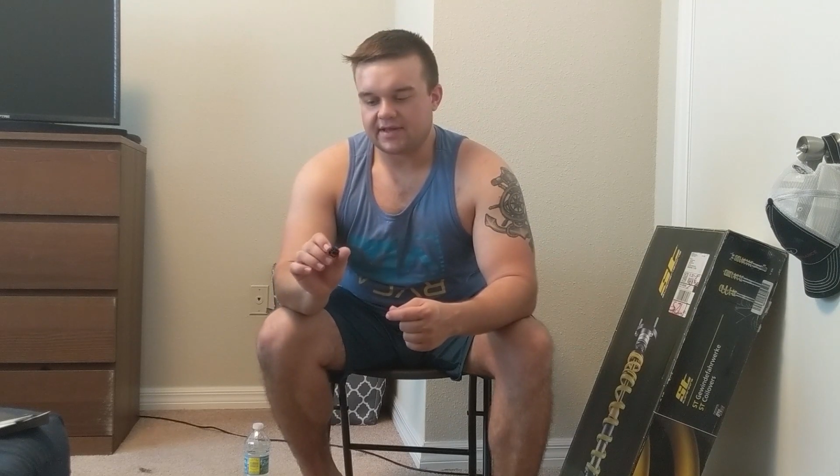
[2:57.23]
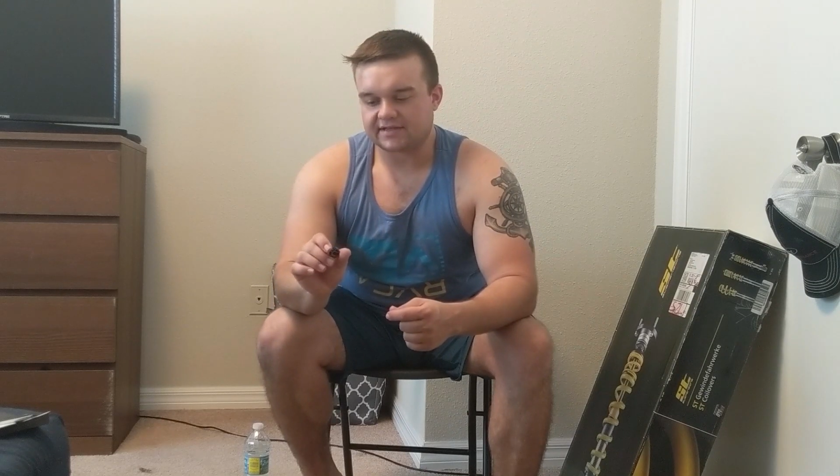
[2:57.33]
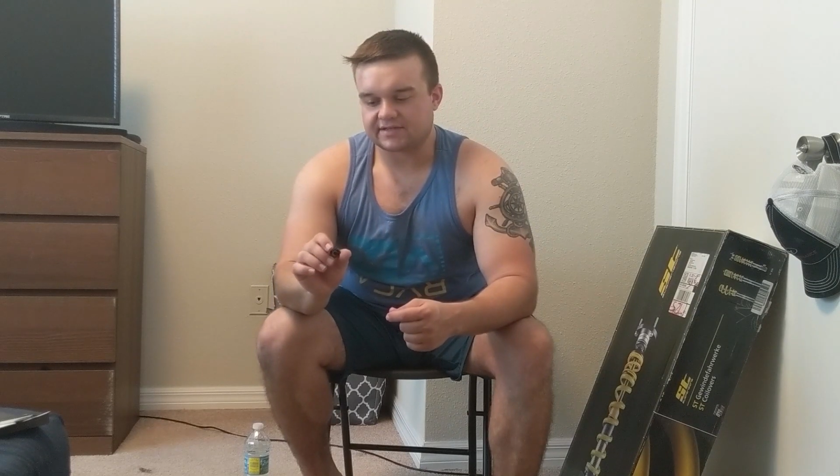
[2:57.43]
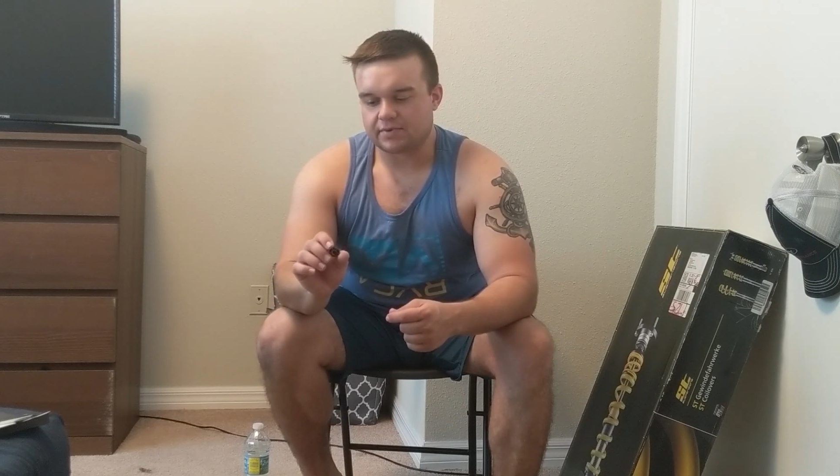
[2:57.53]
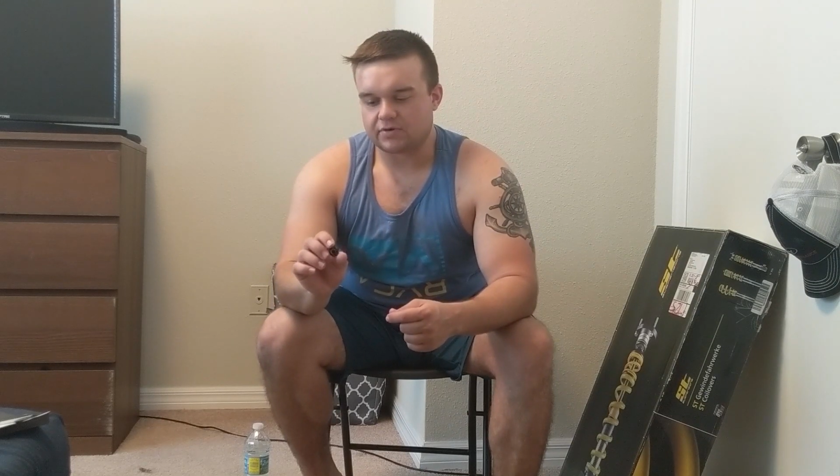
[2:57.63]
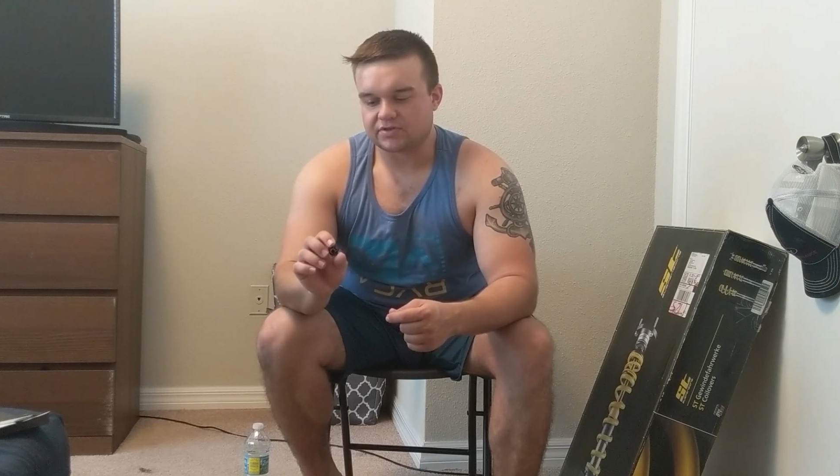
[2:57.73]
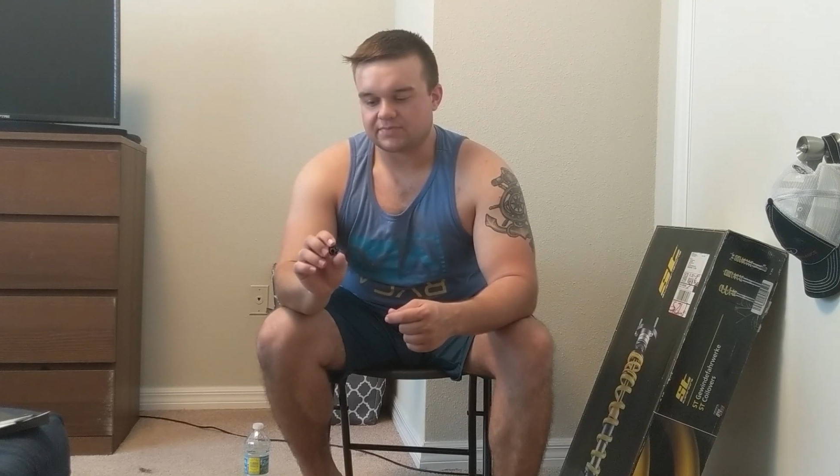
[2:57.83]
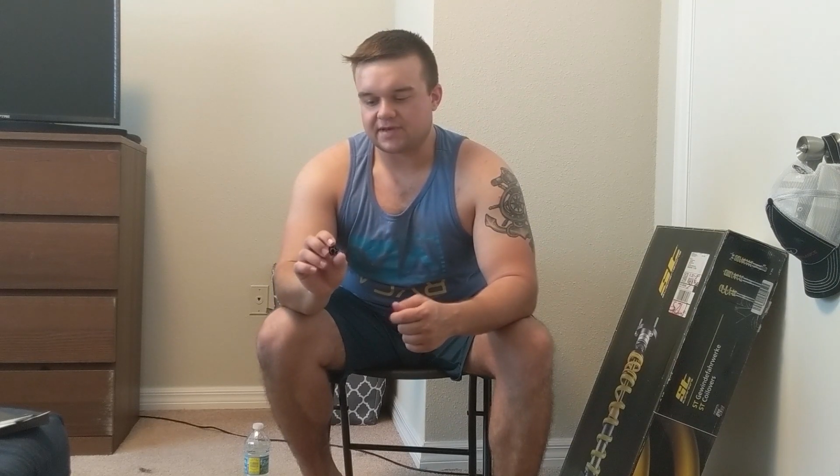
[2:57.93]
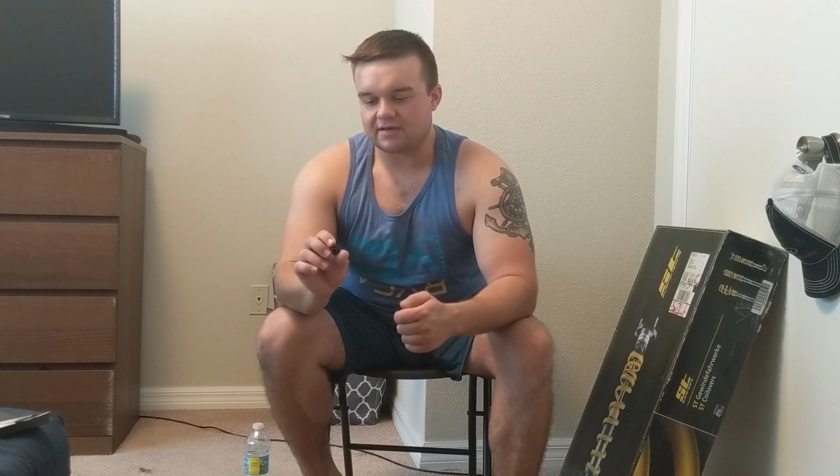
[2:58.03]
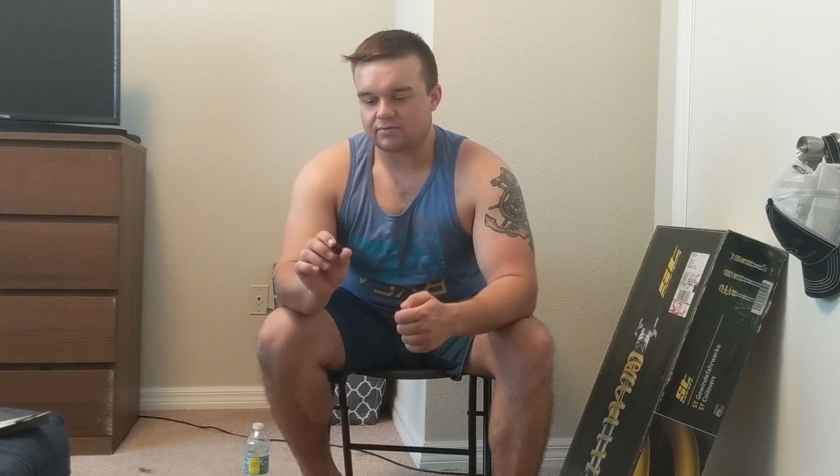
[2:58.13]
that's supposed
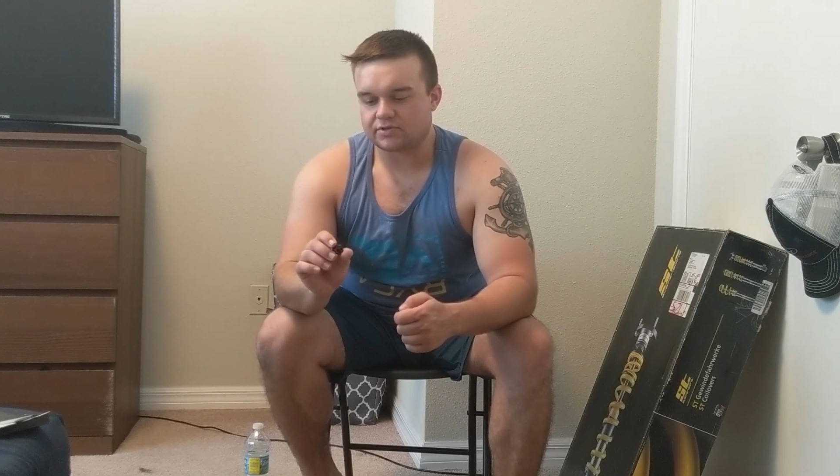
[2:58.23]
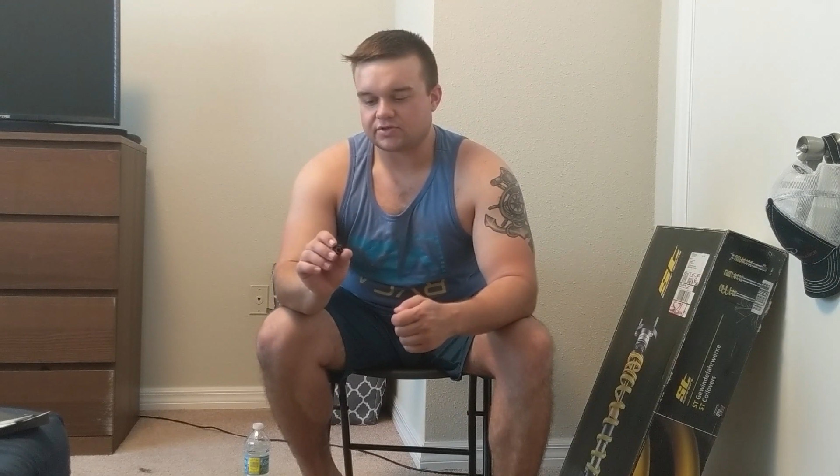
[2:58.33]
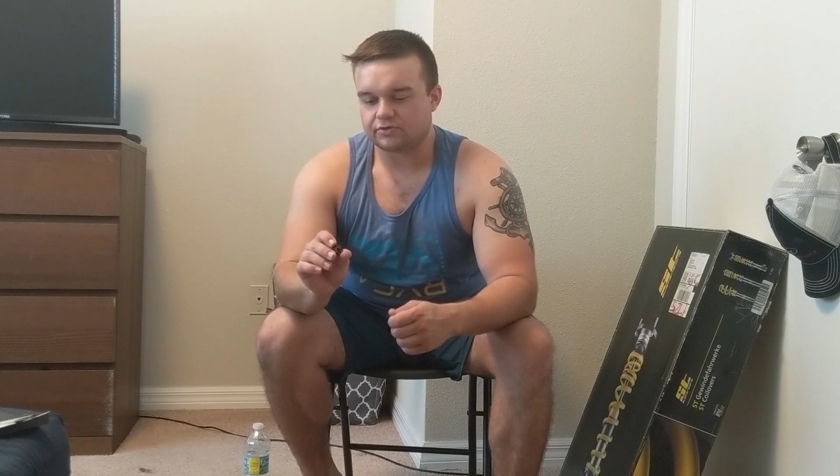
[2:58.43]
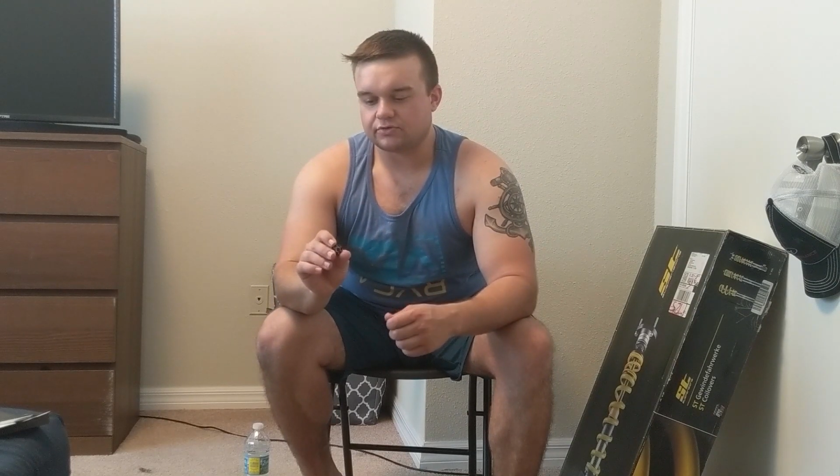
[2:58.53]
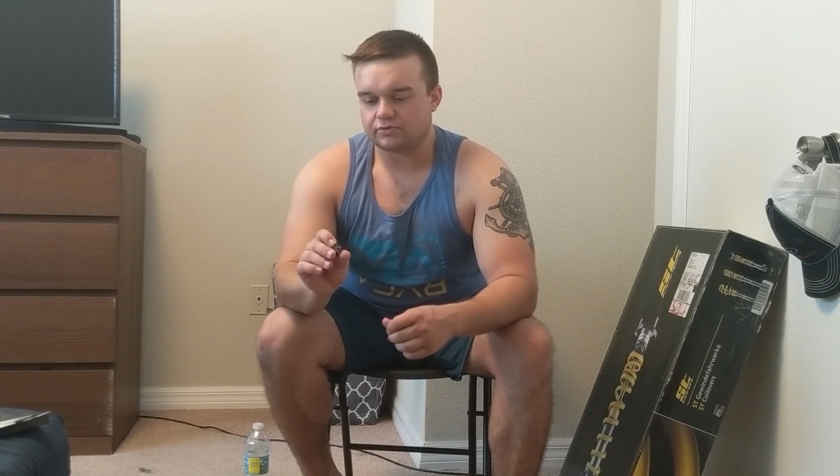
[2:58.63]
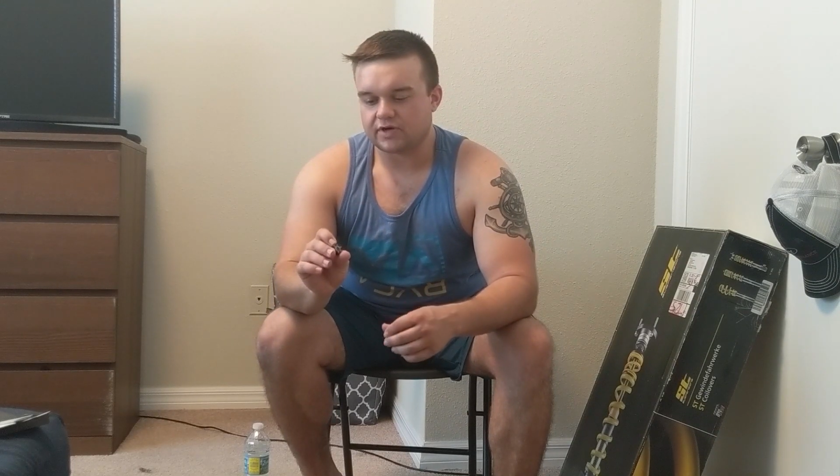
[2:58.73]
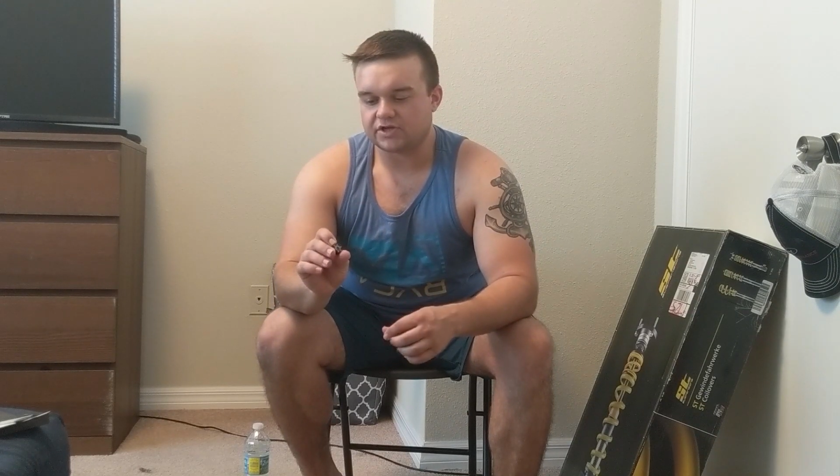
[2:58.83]
to be able to